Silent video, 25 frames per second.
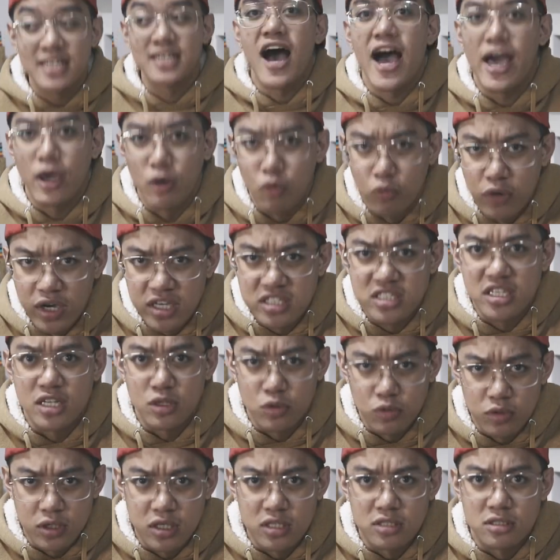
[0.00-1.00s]
I wish it
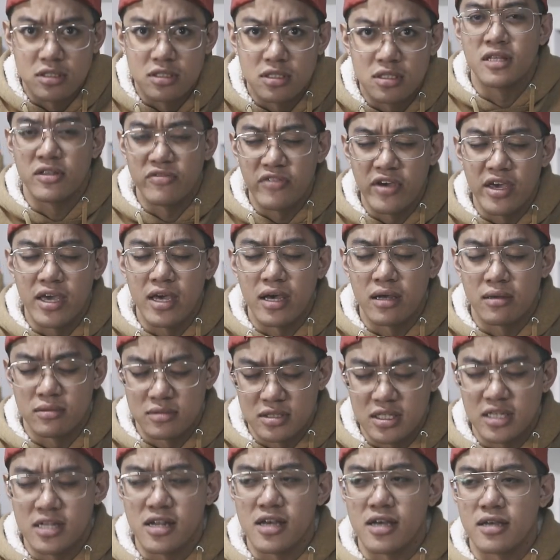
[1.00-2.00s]
was Nivea.
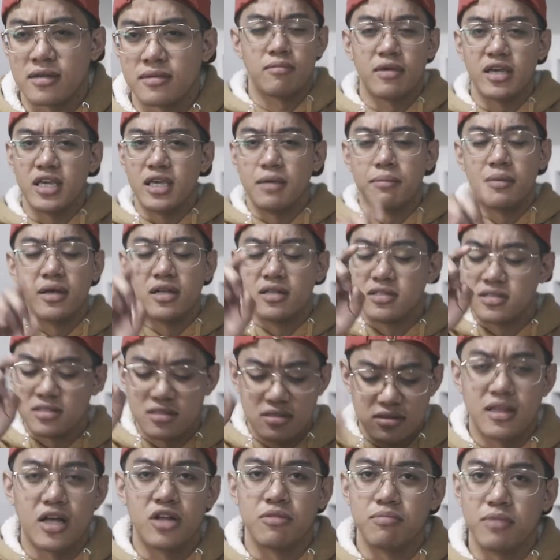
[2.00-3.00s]
Sige na, my email's
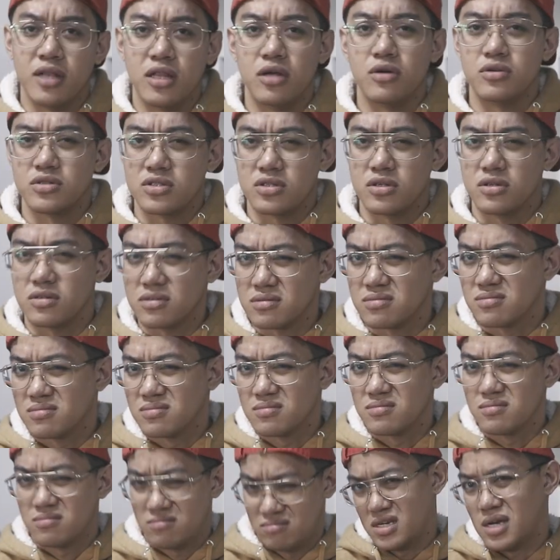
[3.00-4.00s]
down below, so
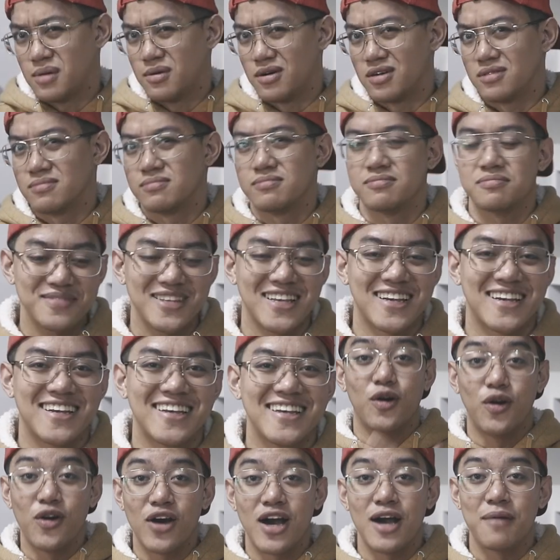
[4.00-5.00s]
come on.
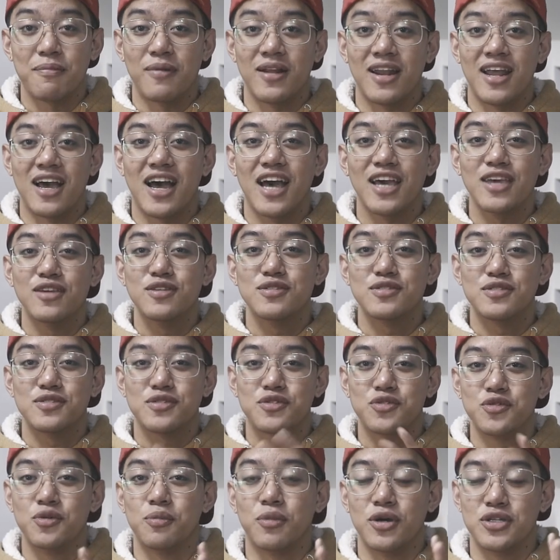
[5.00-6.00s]
O nga pala, I use
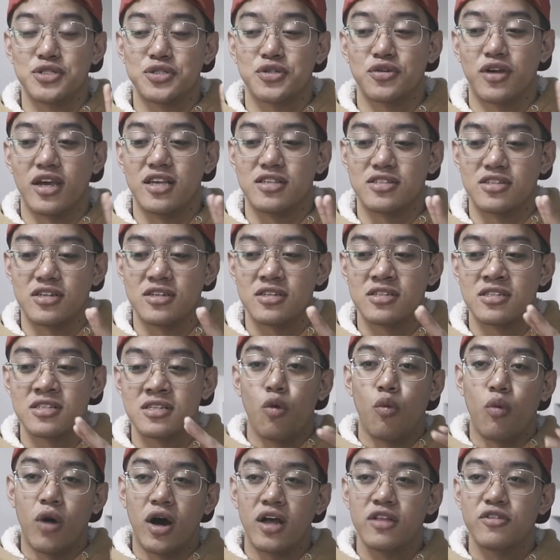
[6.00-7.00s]
2 moisturizers,
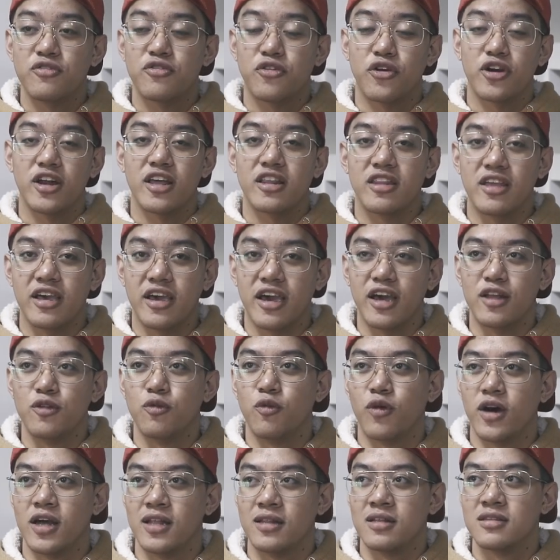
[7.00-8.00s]
1 for the day and
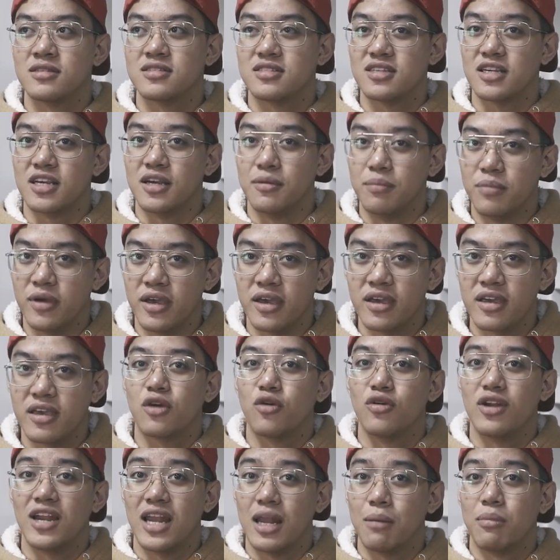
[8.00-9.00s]
1 sa gabi, kung
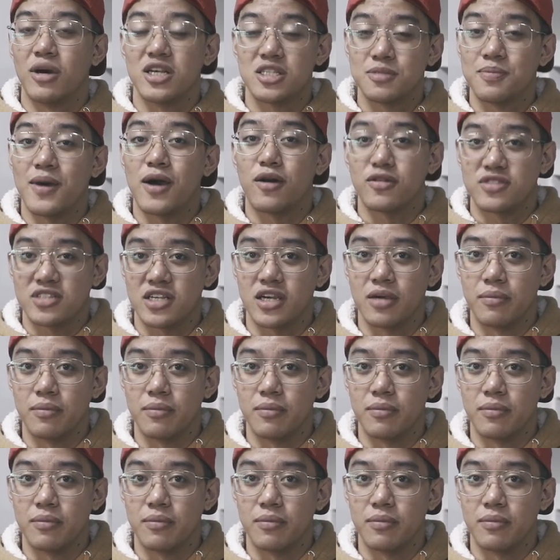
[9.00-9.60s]
lalabas pa ako sa